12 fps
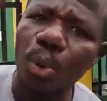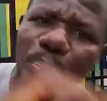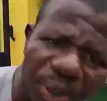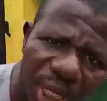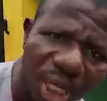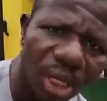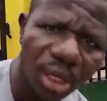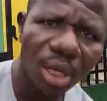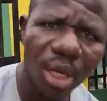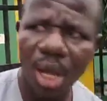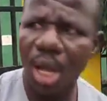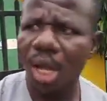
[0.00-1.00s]
to be.
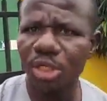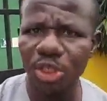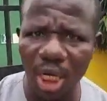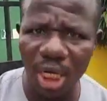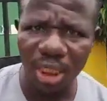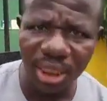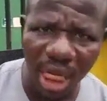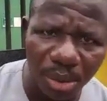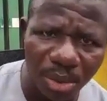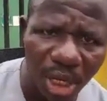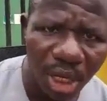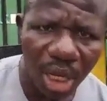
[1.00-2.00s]
You
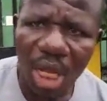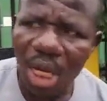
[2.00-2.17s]
understand me?